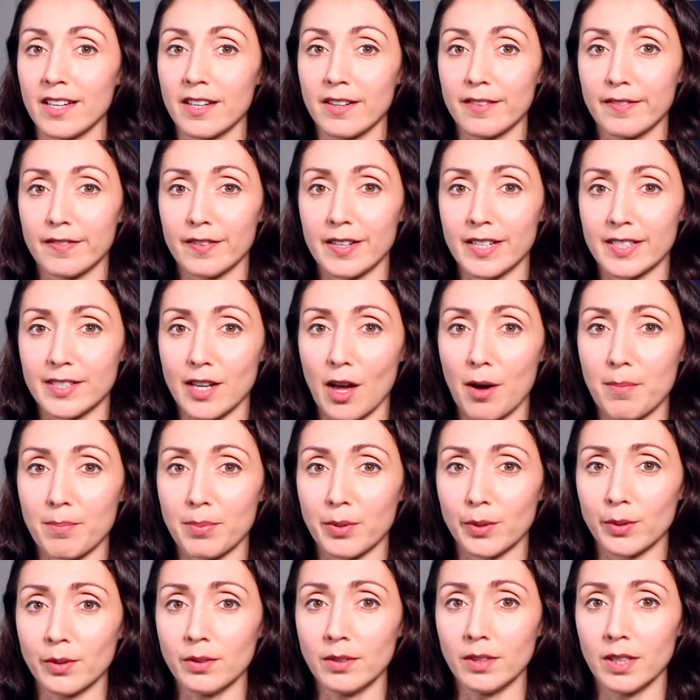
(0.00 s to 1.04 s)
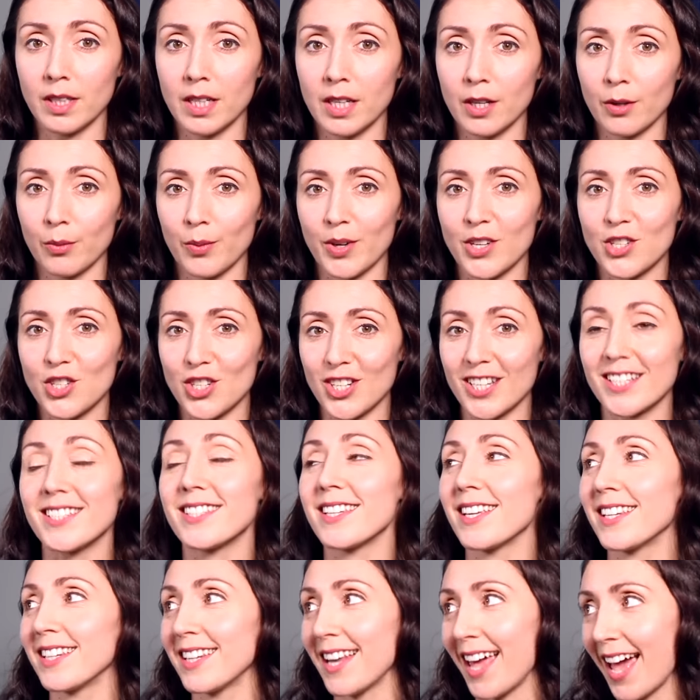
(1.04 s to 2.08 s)
for example, which is
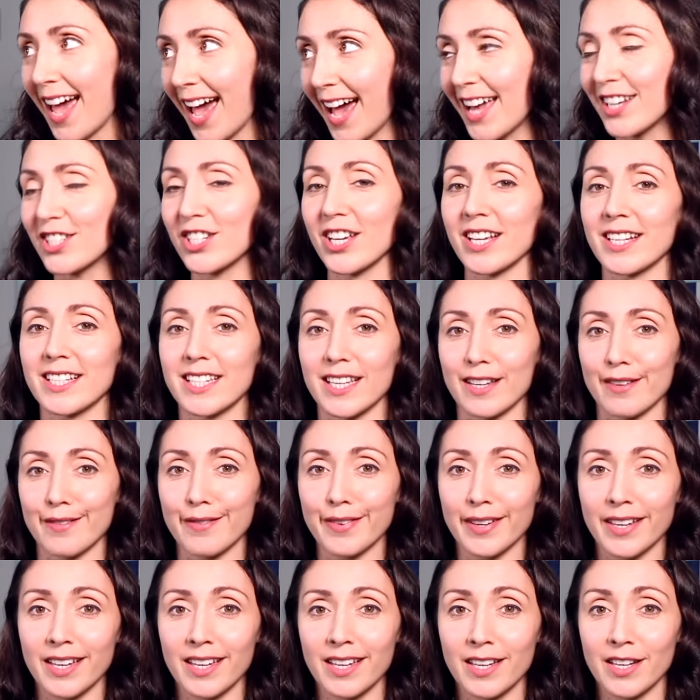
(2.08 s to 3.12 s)
an adjective,